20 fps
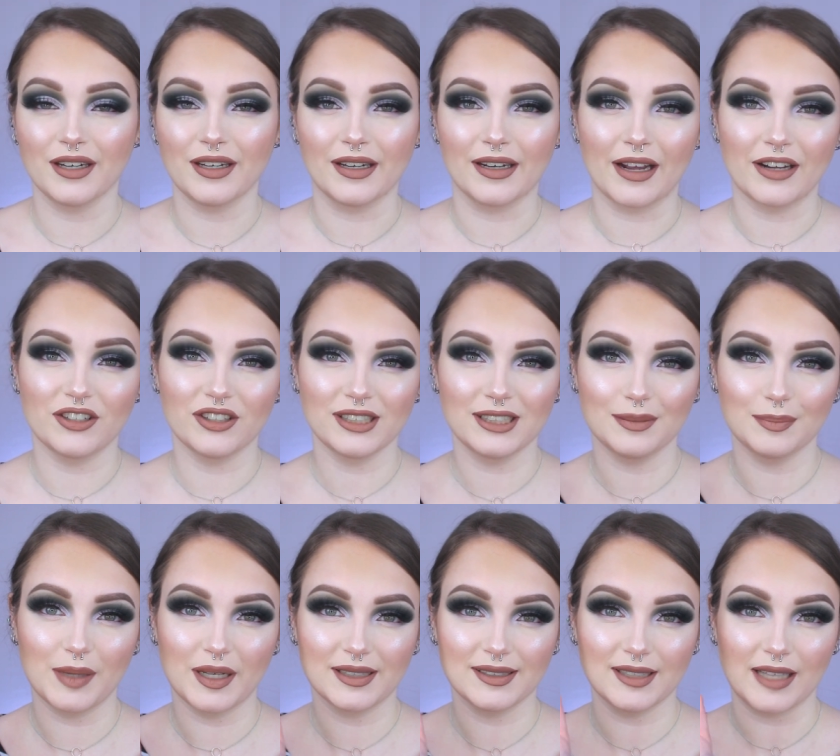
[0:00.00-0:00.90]
and I just
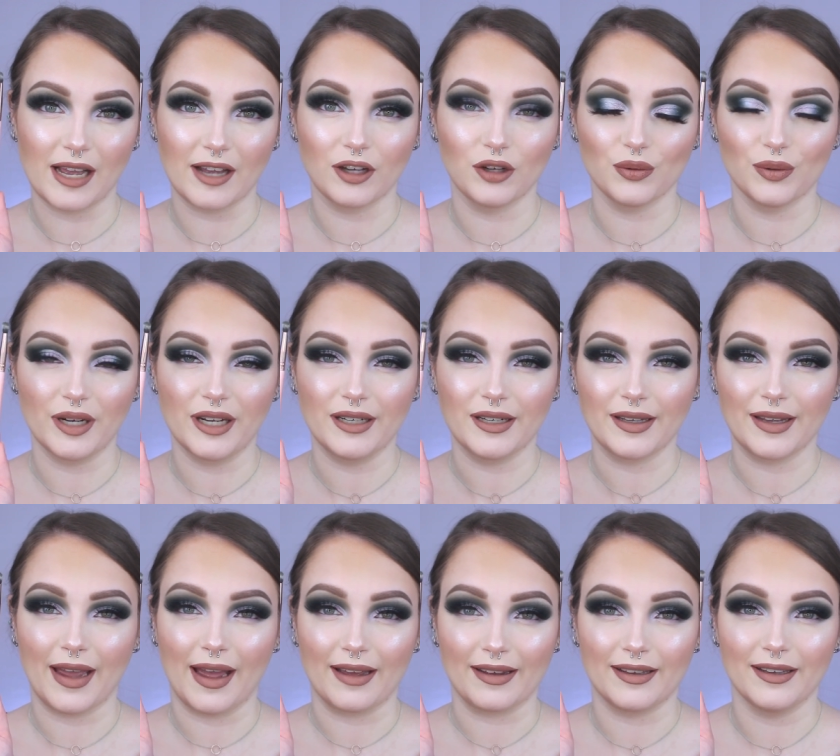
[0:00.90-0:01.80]
mixed that green and
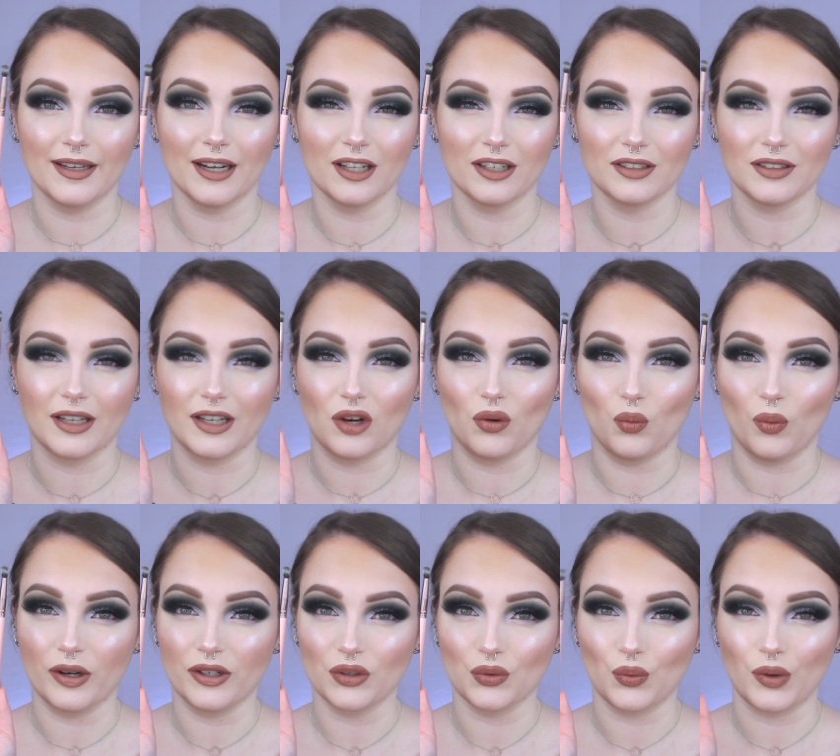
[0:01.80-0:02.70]
khaki color like a
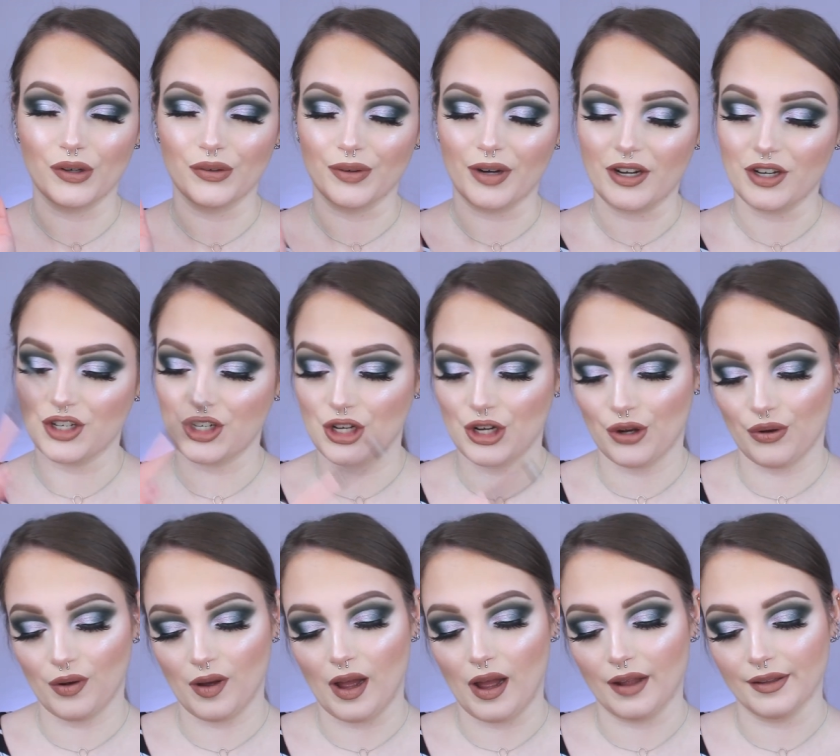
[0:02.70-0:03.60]
one to one ratio
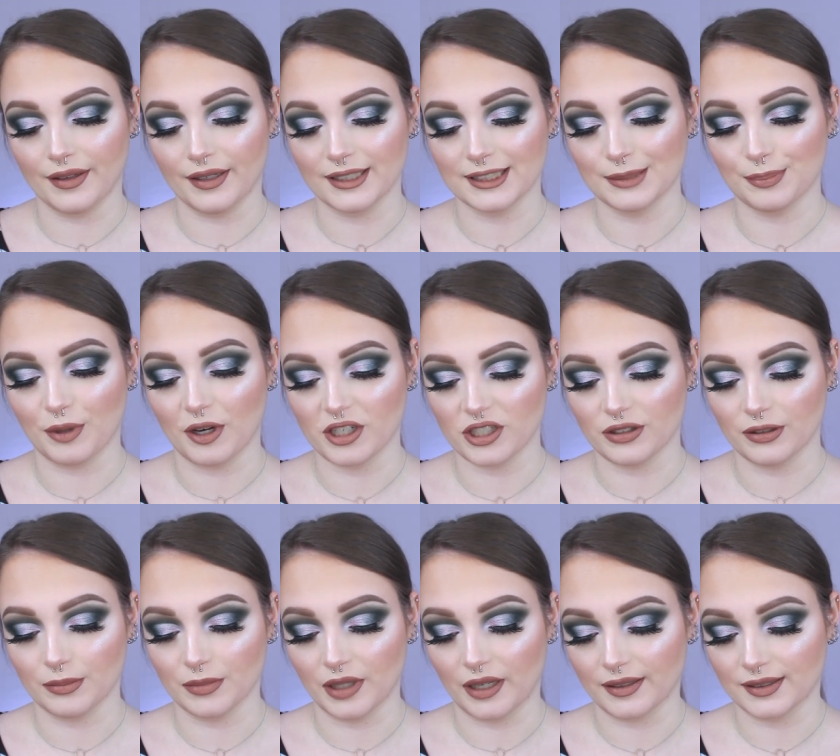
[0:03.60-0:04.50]
on this brush
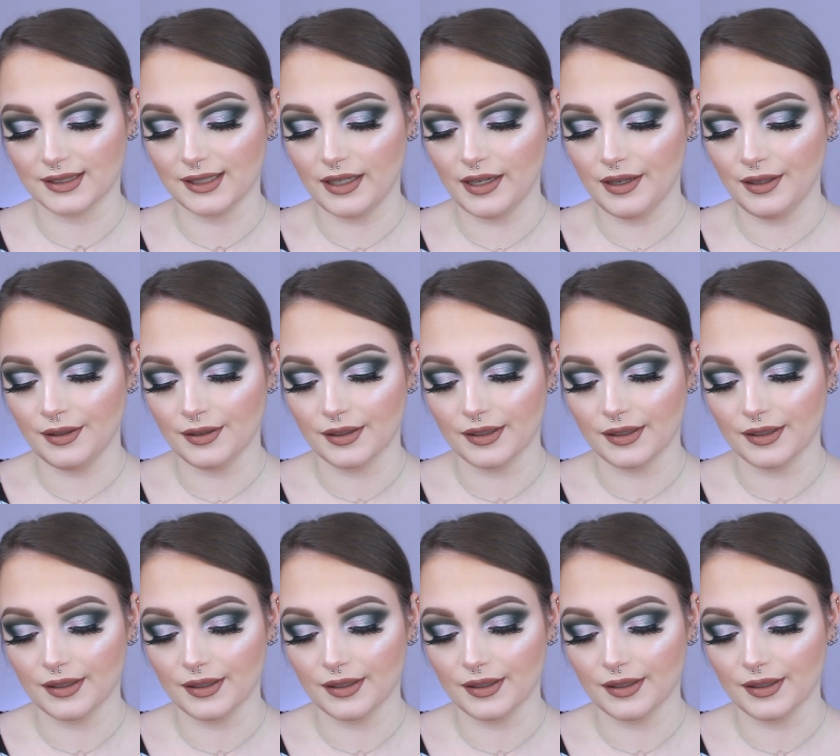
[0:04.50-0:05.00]
from Luxie.